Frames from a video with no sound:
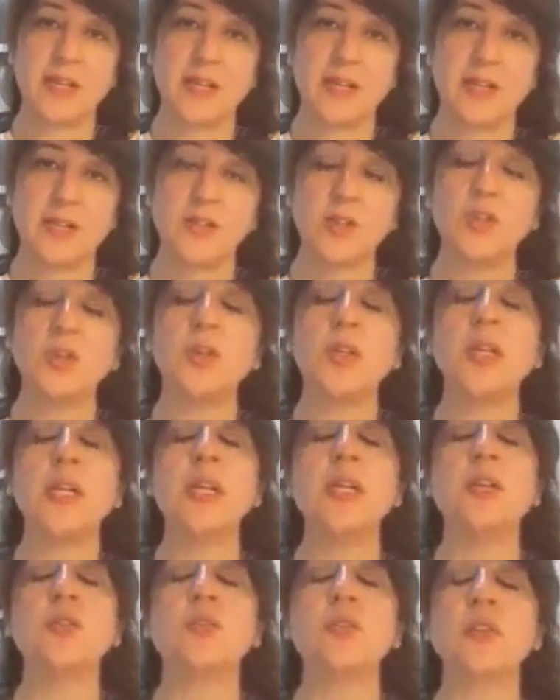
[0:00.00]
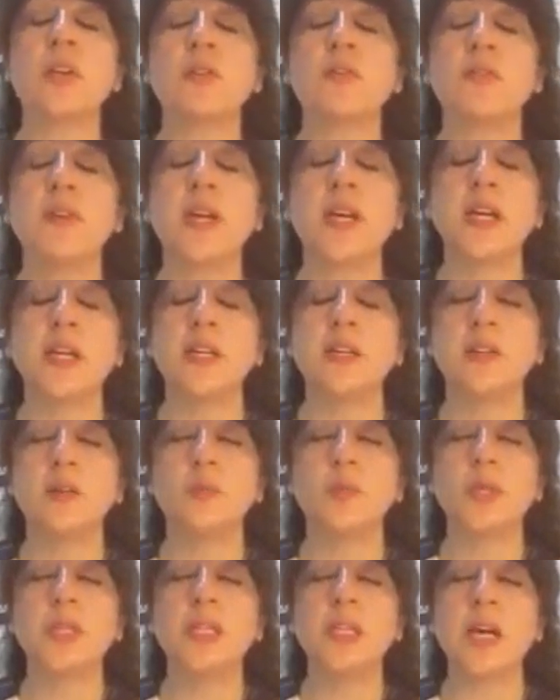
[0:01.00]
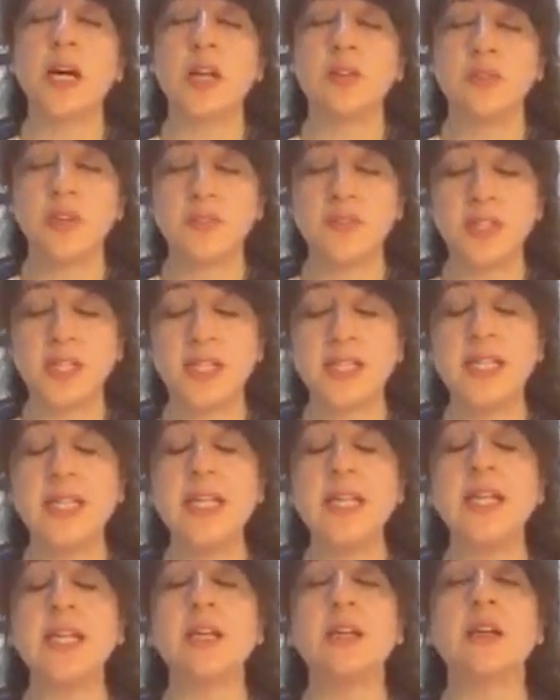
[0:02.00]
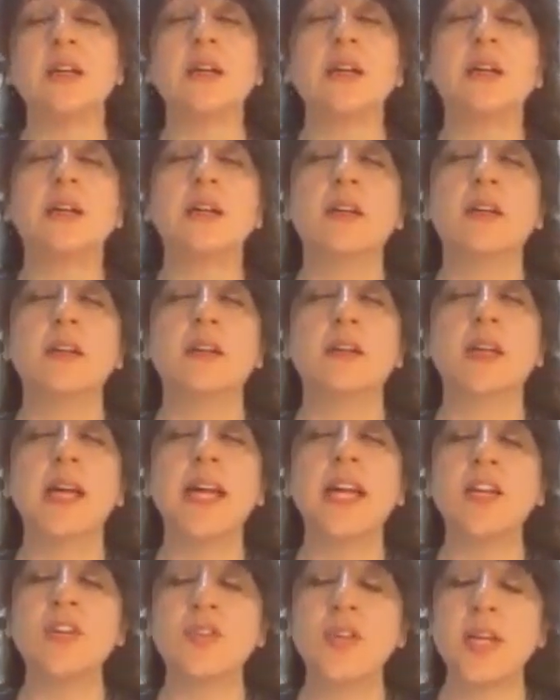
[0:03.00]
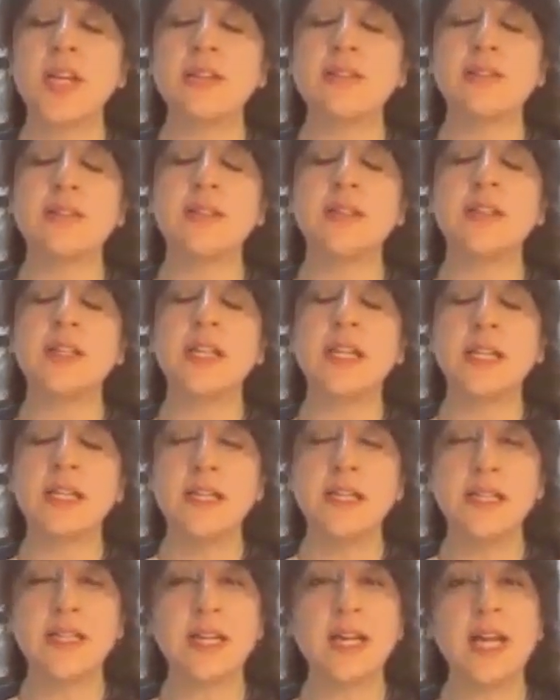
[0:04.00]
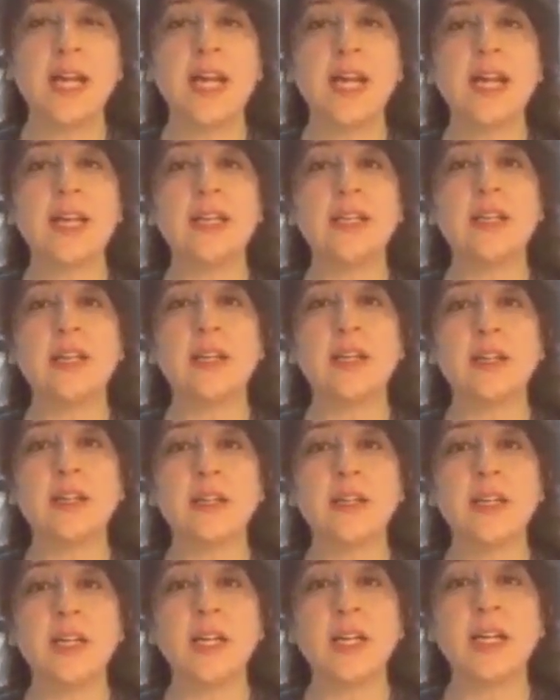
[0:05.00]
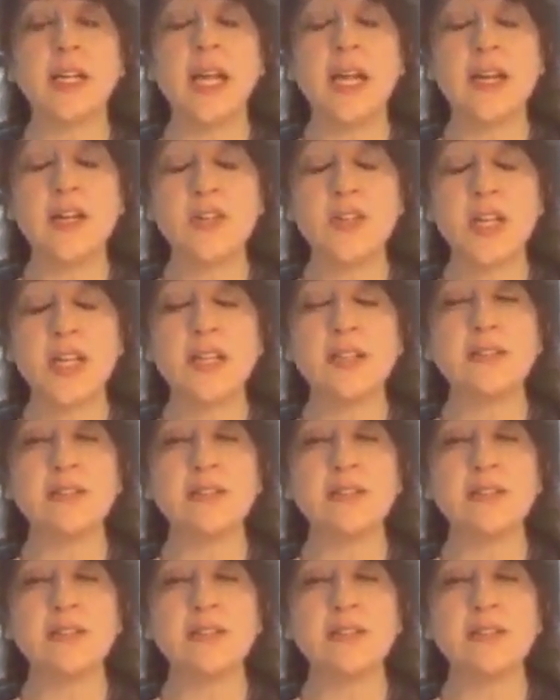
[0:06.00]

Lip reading: So you need to somewhere with the R5 technique address the guilt and address